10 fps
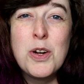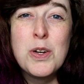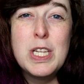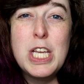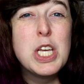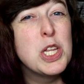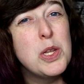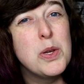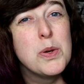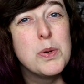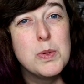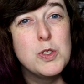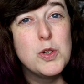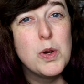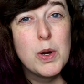early clue
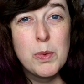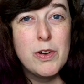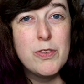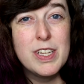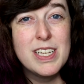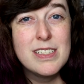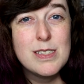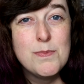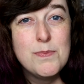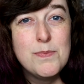to her real feelings.